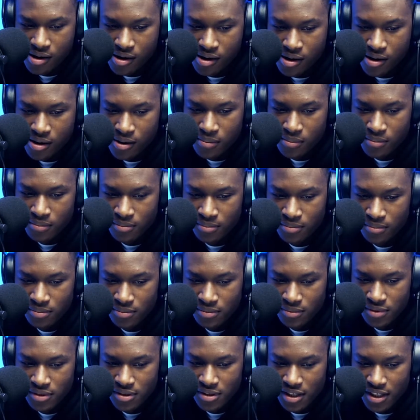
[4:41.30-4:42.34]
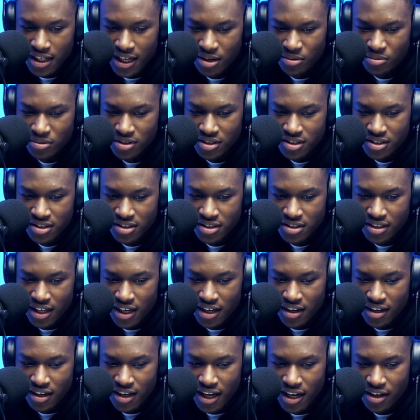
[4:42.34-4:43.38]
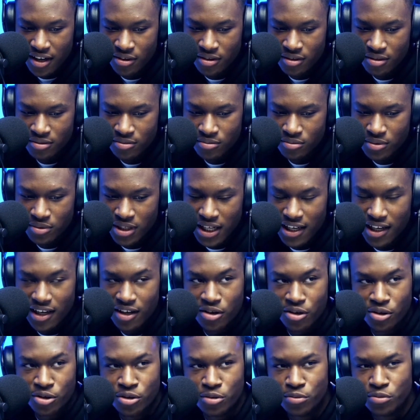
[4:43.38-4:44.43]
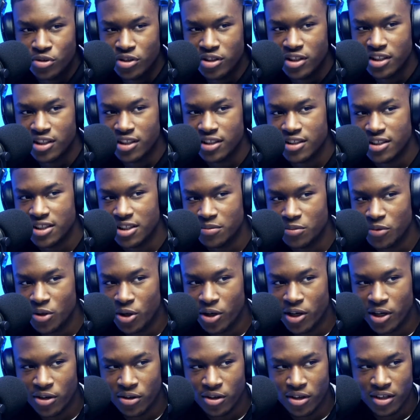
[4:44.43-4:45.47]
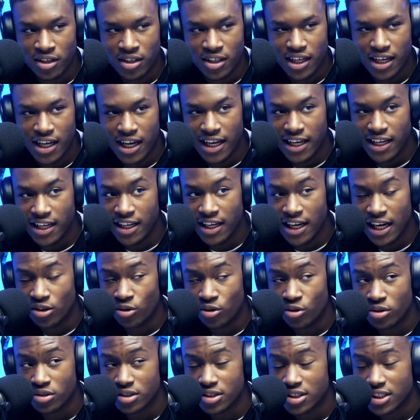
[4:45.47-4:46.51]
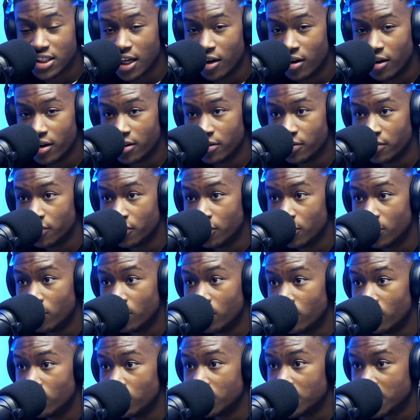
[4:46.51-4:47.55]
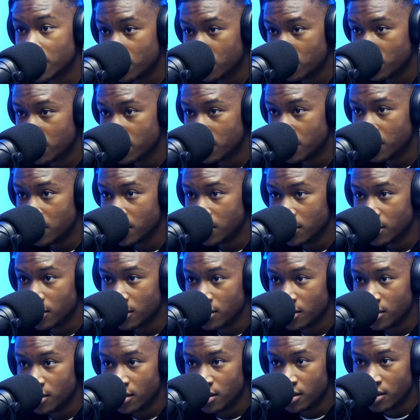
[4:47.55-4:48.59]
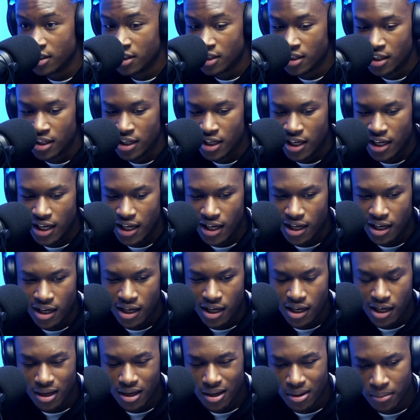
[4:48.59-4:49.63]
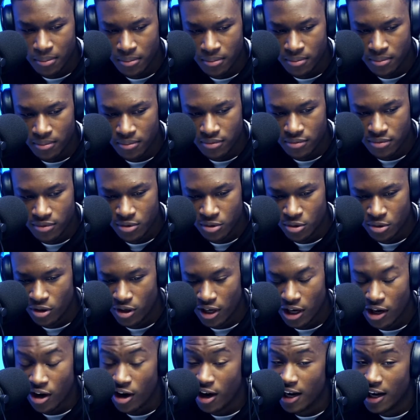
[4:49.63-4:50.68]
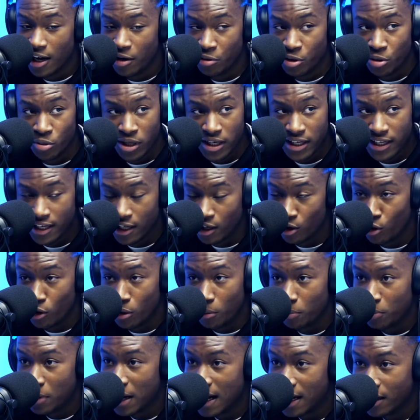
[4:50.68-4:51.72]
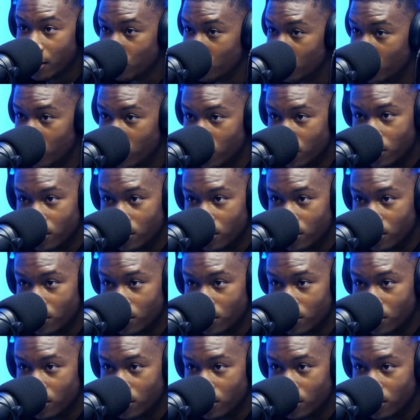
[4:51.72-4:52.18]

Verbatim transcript: um, so like we just like a kind of had like a community team going on, and then I got scouted for Chelsea. Nice. Um, I can't lie, we went there and got battered though.